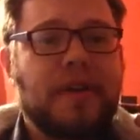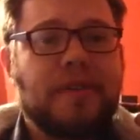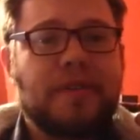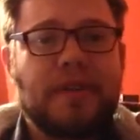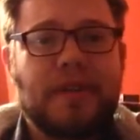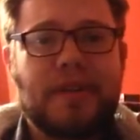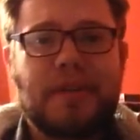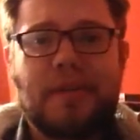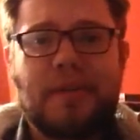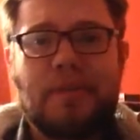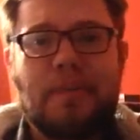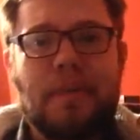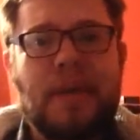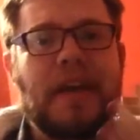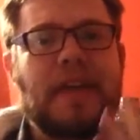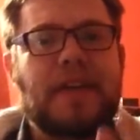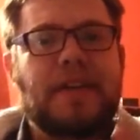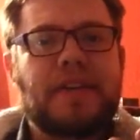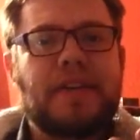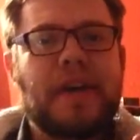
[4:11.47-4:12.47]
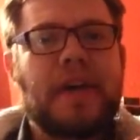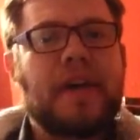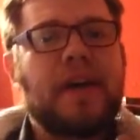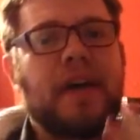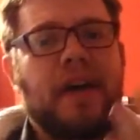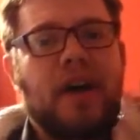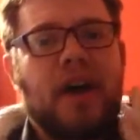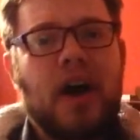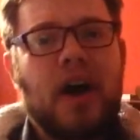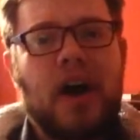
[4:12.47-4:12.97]
that the media
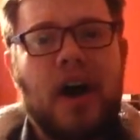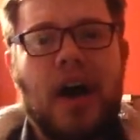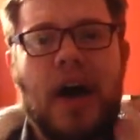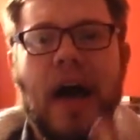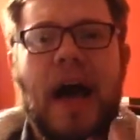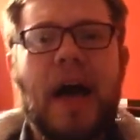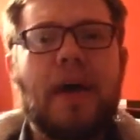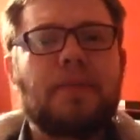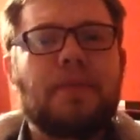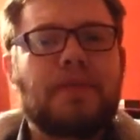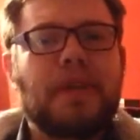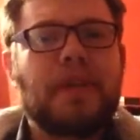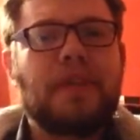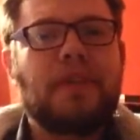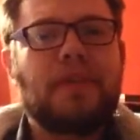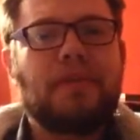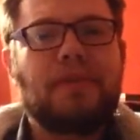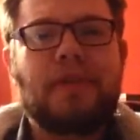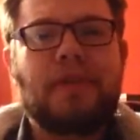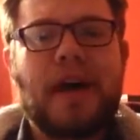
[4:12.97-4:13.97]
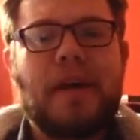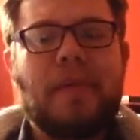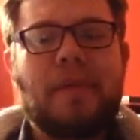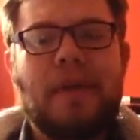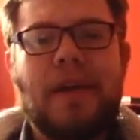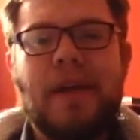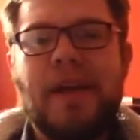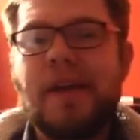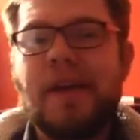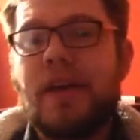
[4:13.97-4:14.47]
are hounding the
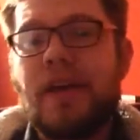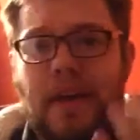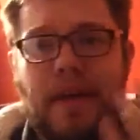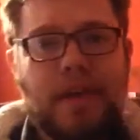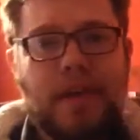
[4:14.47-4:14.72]
family.